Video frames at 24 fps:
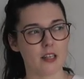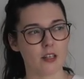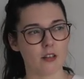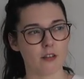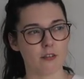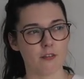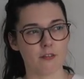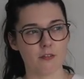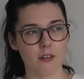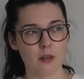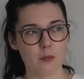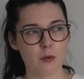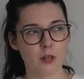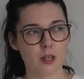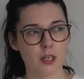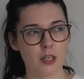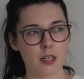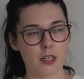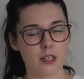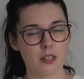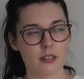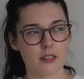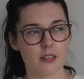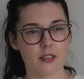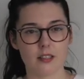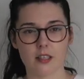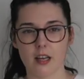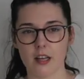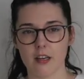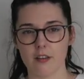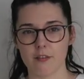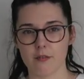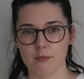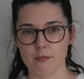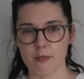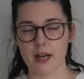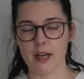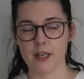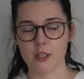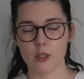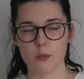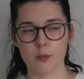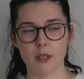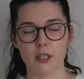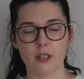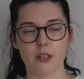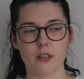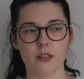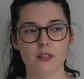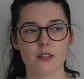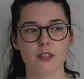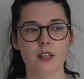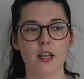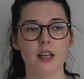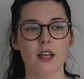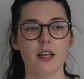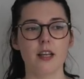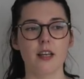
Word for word: end of February, start of March, because